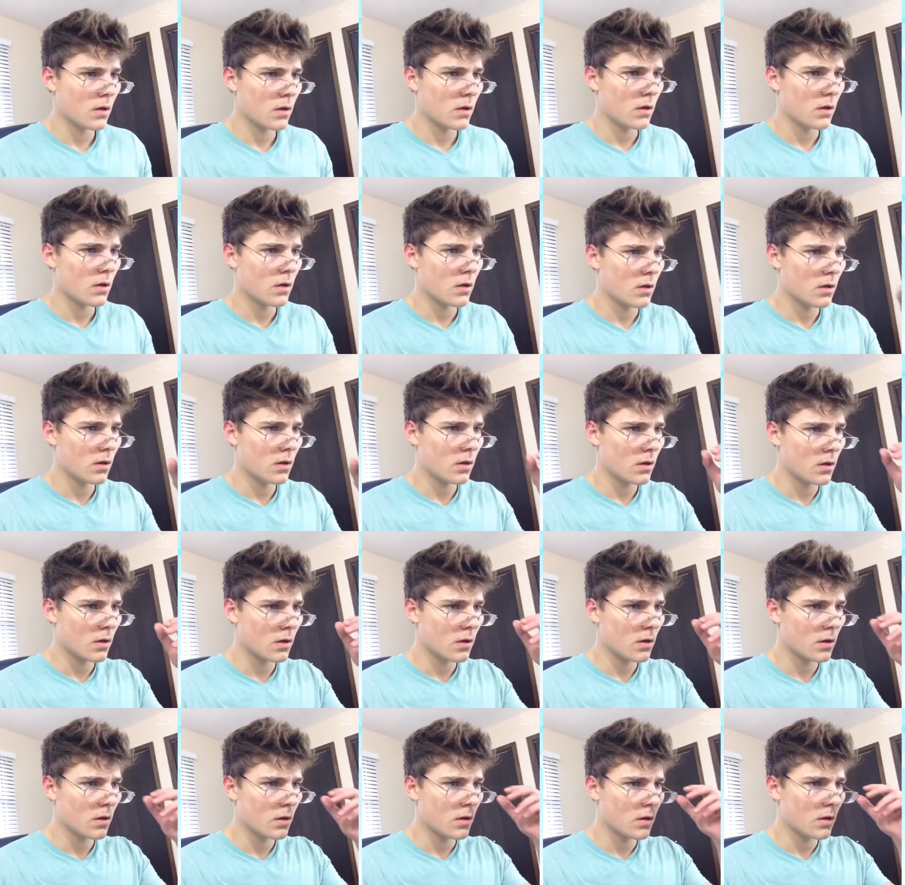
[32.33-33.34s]

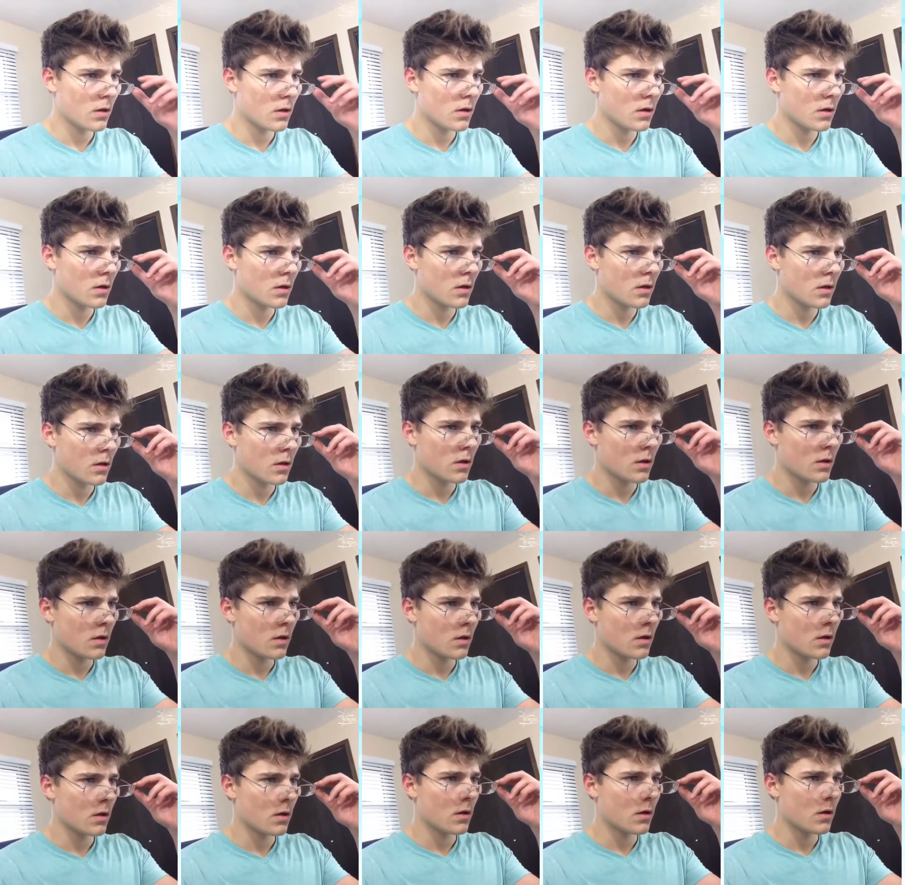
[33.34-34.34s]

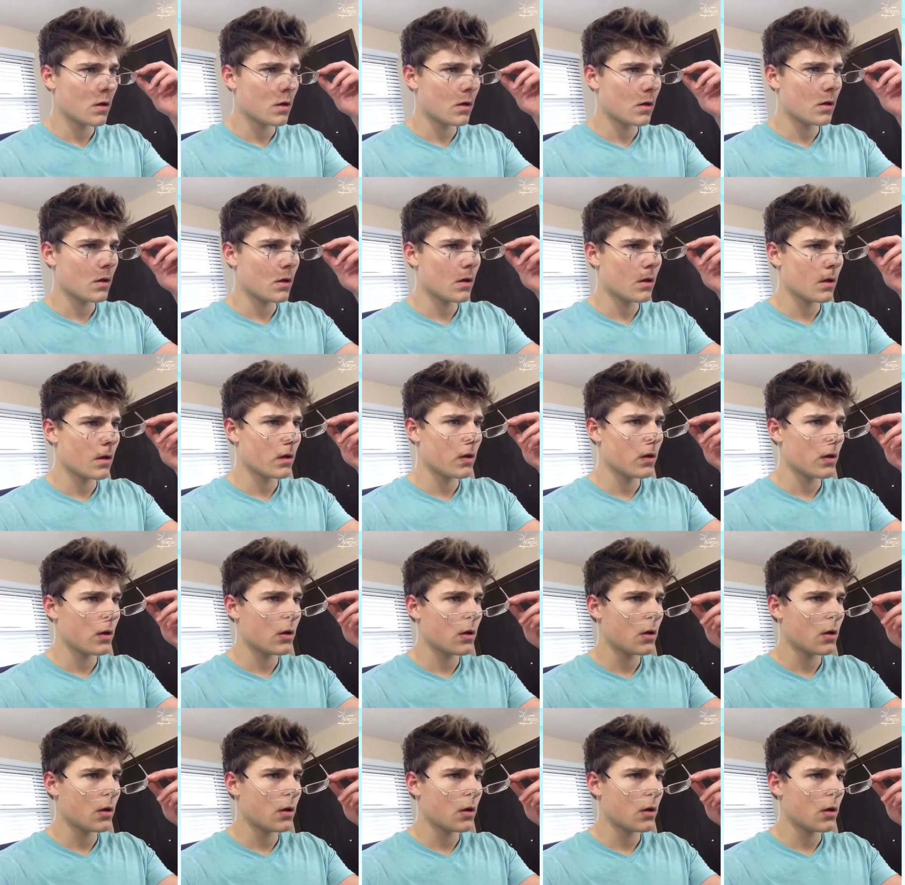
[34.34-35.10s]
(silence)